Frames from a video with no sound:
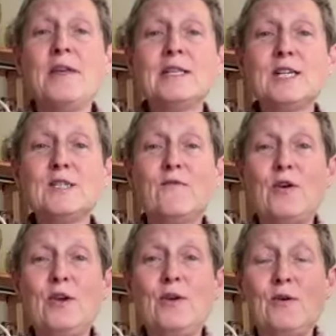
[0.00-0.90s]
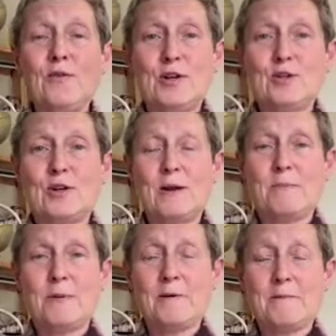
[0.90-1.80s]
and this is for you on the
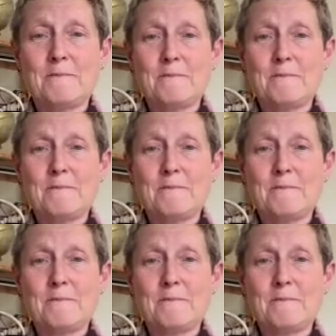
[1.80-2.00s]
trip.